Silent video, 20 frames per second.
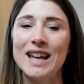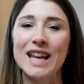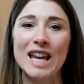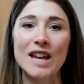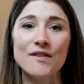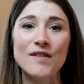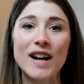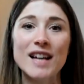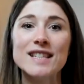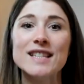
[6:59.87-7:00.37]

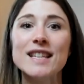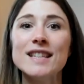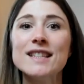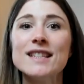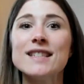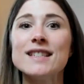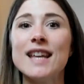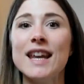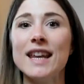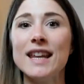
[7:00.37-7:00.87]
if I
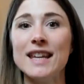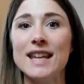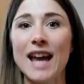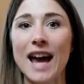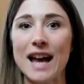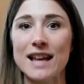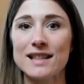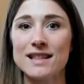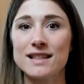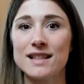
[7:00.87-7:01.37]
didn't say
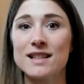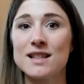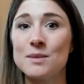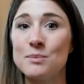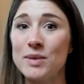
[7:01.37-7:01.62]
yes to the